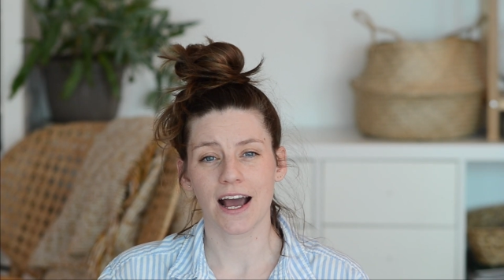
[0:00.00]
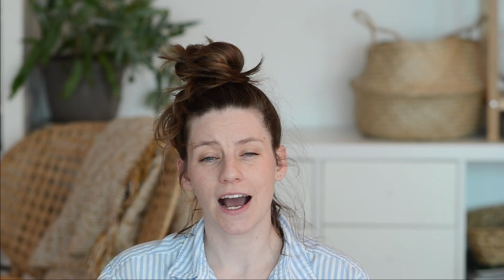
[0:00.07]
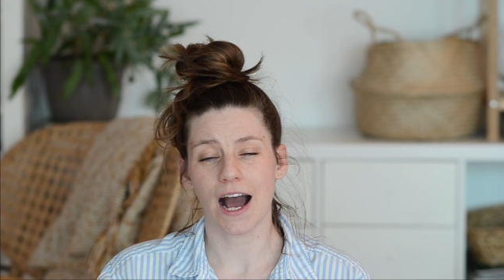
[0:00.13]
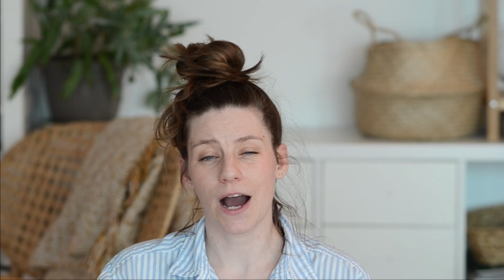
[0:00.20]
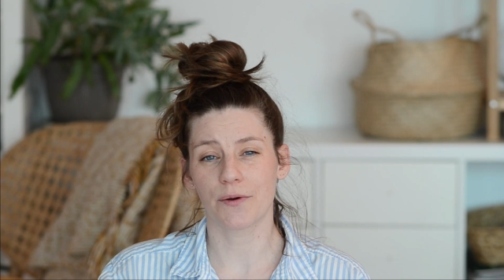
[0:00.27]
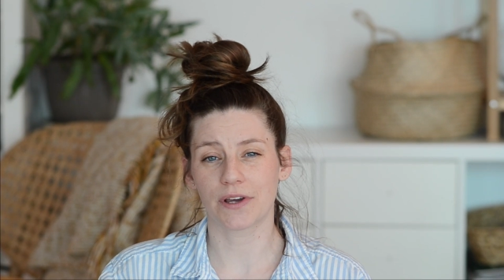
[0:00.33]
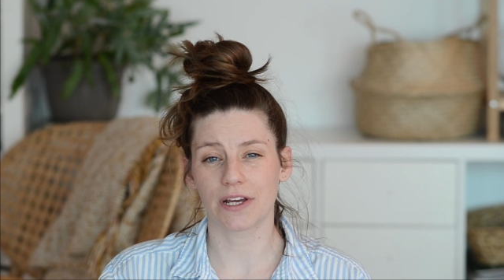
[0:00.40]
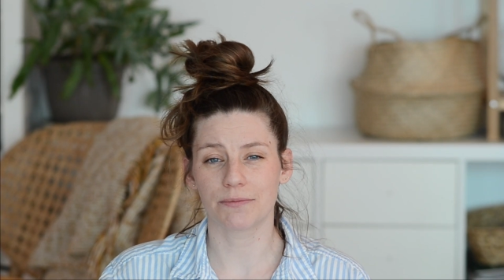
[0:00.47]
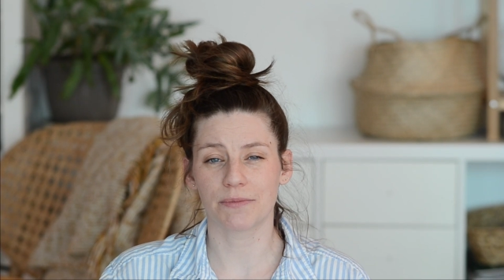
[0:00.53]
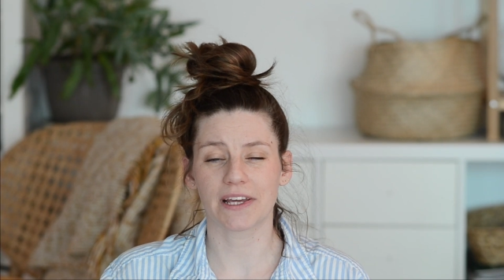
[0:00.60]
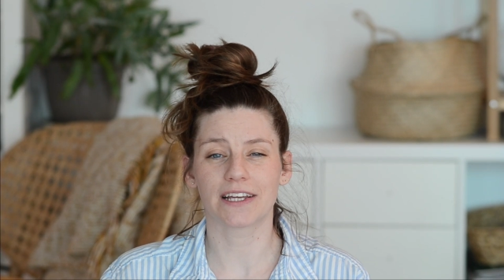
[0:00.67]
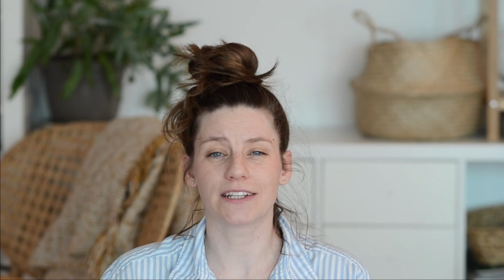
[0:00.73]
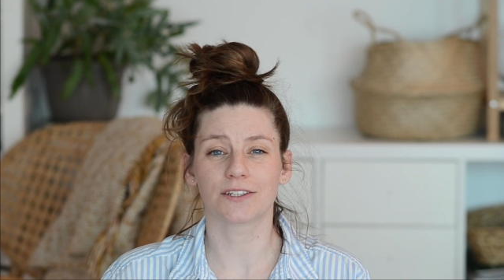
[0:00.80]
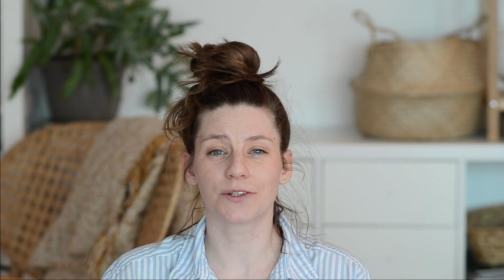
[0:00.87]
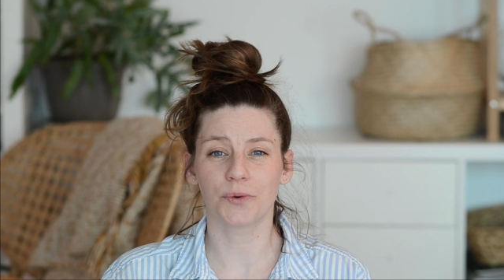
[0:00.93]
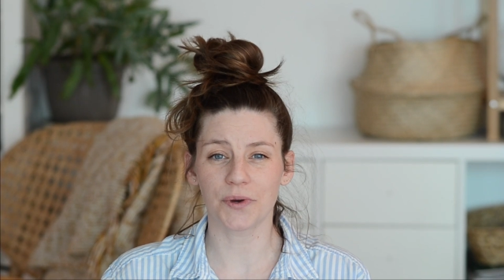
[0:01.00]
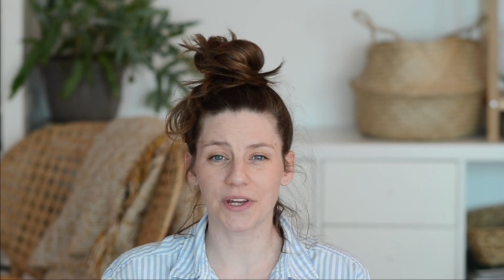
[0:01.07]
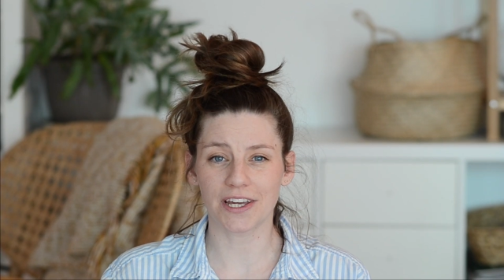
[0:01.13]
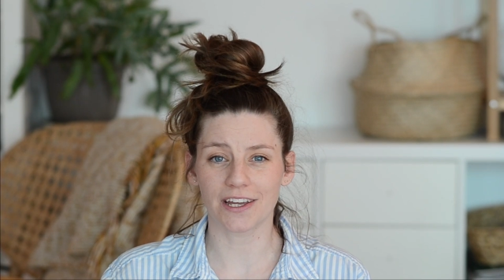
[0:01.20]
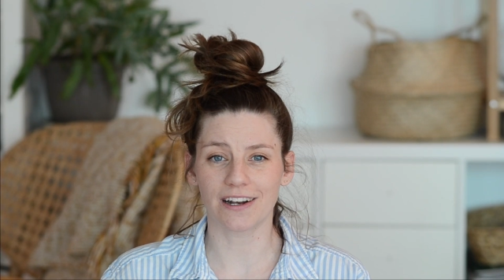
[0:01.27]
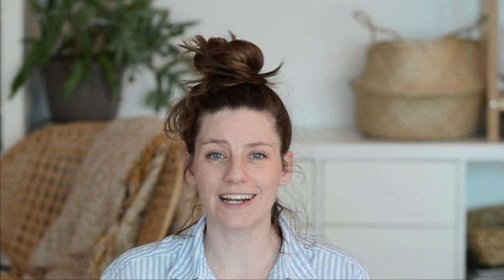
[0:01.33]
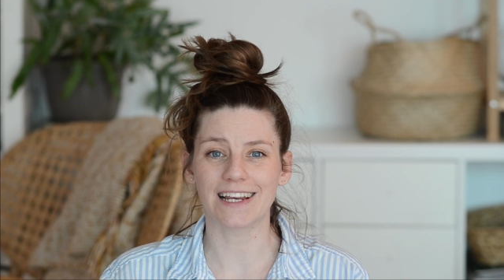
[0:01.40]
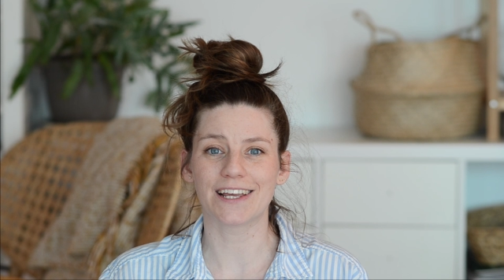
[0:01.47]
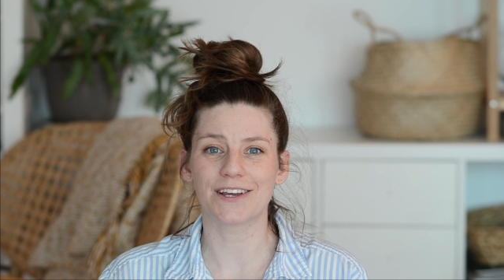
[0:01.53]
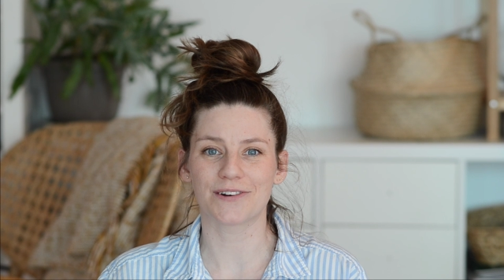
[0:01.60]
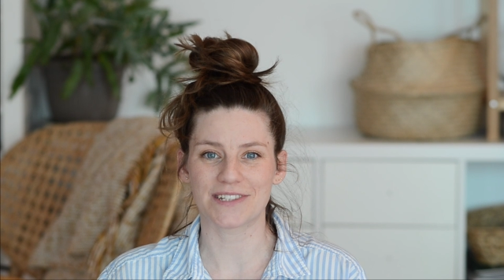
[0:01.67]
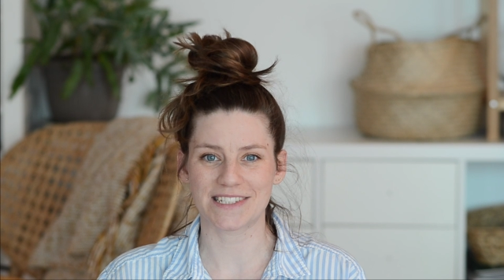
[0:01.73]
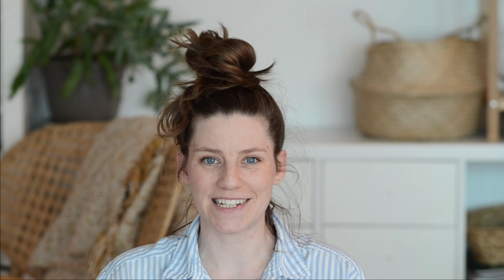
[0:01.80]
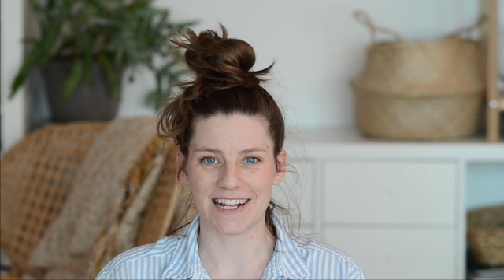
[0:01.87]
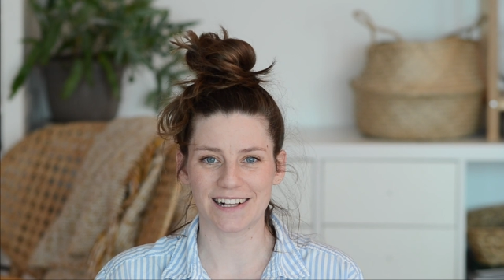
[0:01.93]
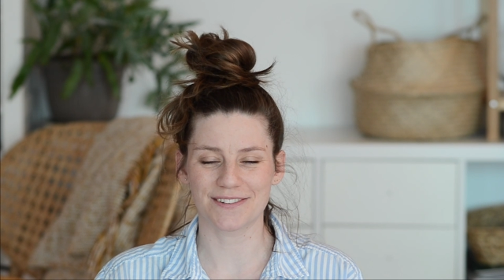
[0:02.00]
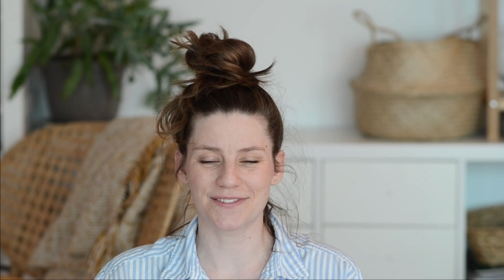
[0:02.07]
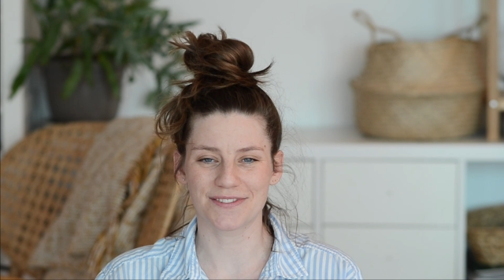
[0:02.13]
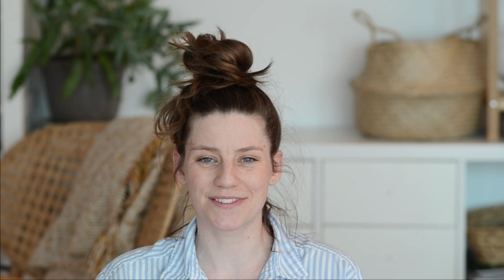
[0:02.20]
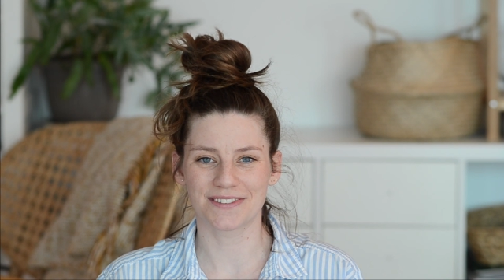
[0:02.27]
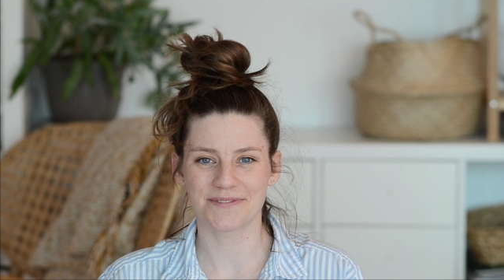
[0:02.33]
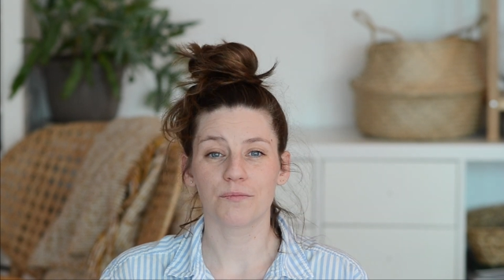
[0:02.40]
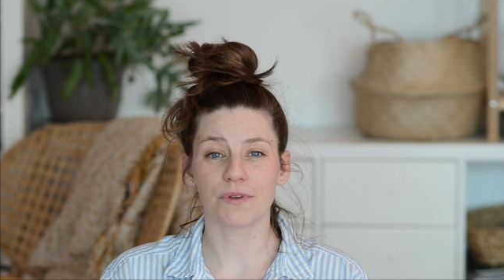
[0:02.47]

how you can make it quickly yourself.